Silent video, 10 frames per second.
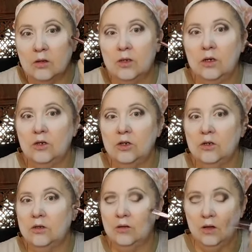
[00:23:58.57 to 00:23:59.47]
See,
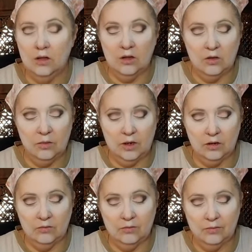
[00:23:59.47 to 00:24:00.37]
just a little bit.
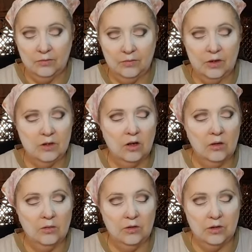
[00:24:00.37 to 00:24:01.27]
That's all
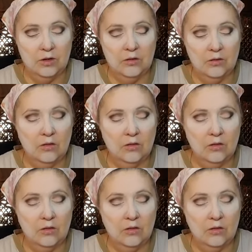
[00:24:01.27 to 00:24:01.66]
I'm doing.